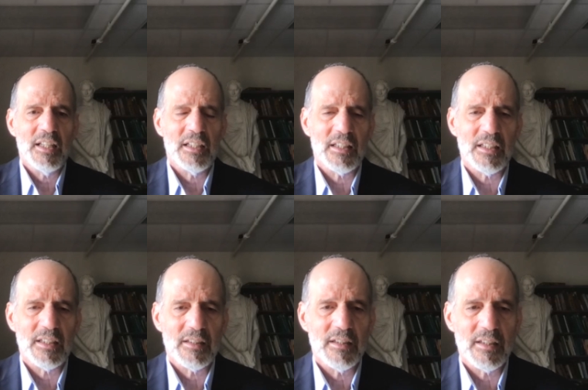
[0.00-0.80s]

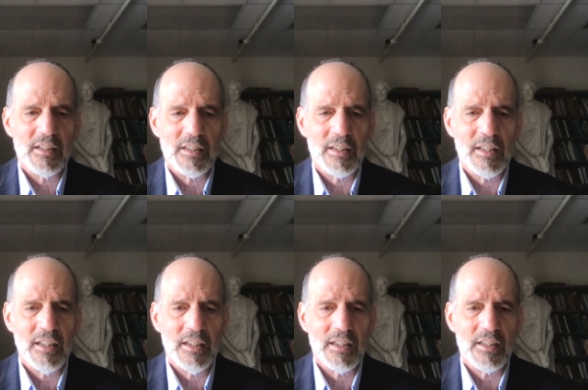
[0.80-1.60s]

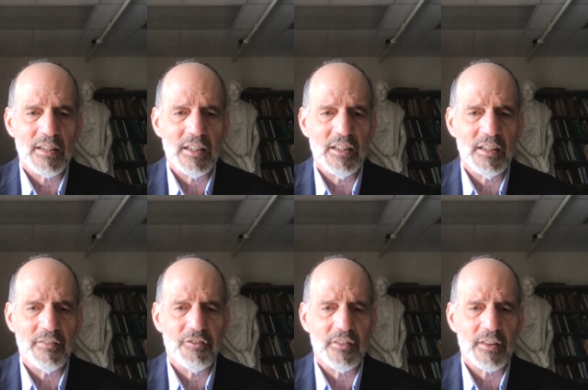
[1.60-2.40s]
few
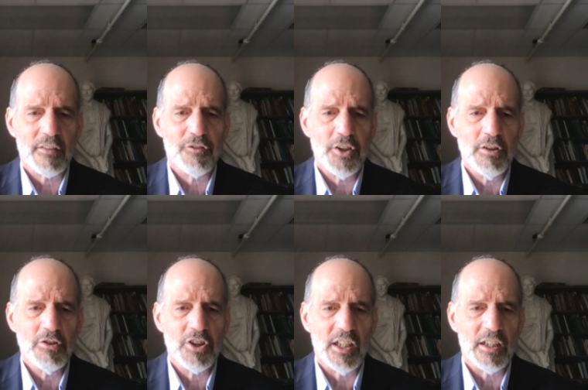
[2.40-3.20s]

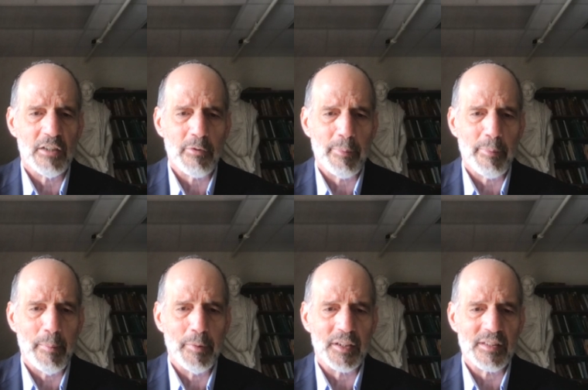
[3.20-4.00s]
diehard
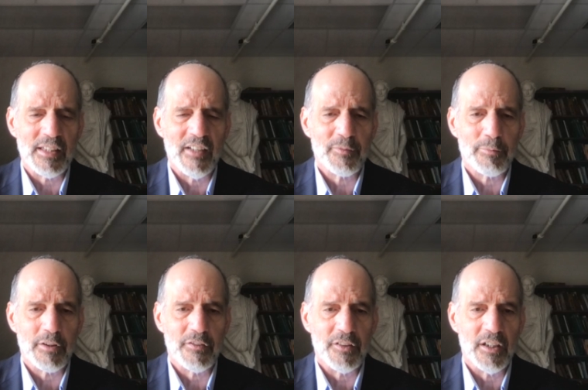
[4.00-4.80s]
Republicans left
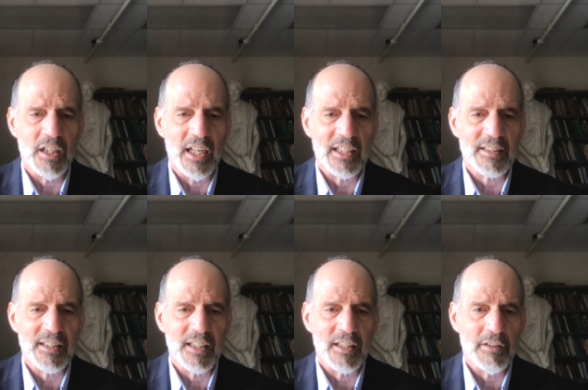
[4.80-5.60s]
prefer
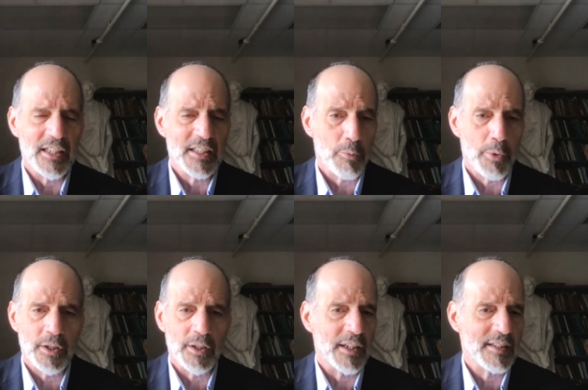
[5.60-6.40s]
Antony, though
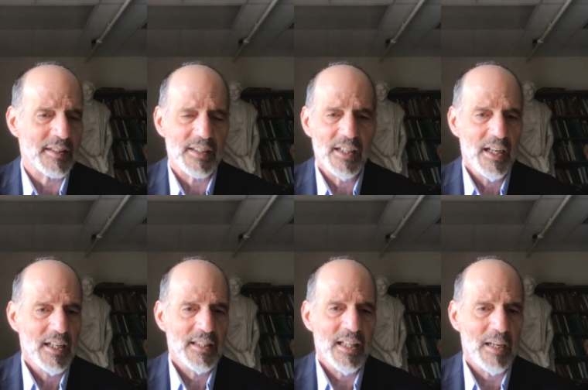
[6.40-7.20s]
it's
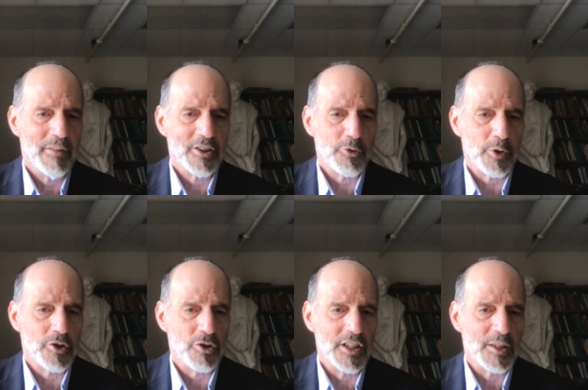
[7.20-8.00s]
not much of a
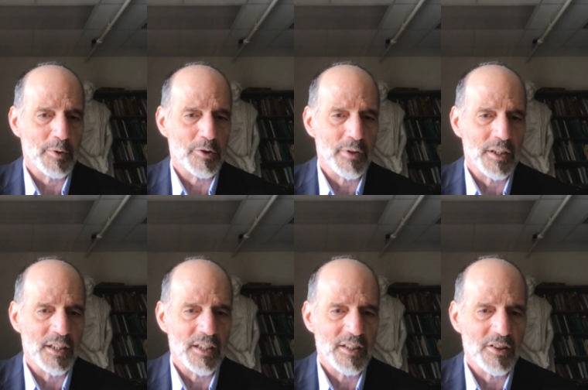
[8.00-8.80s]
choice between
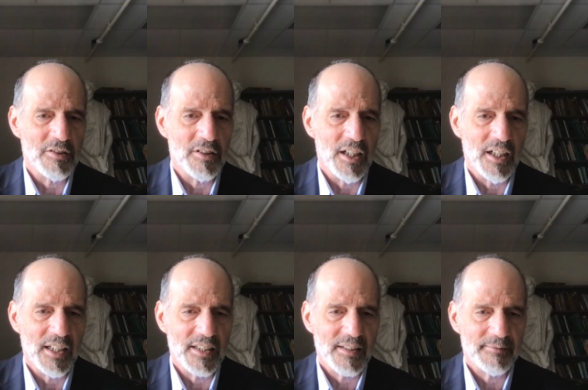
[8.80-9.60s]
these two
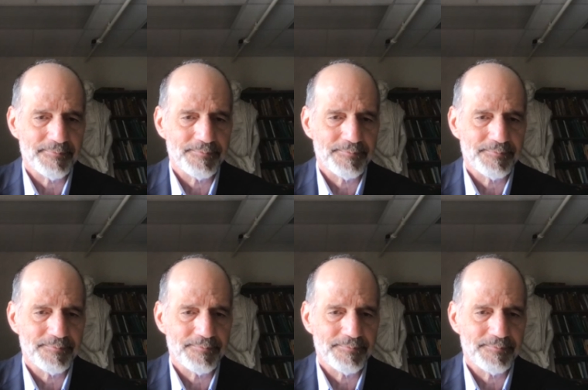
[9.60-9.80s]
guys.